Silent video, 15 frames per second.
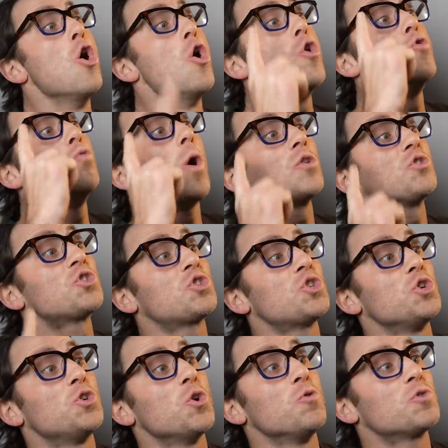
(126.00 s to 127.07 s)
Who wants
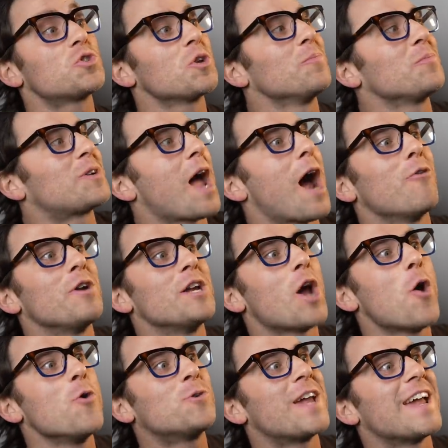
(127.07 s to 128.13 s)
to do some
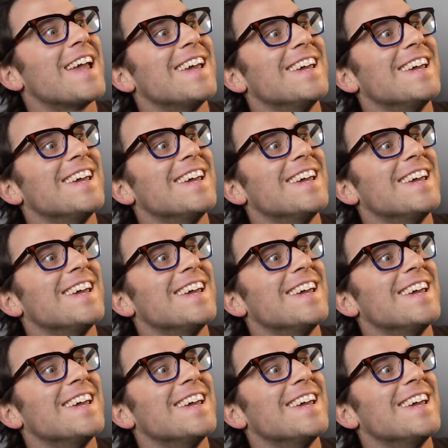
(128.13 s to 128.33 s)
karaoke?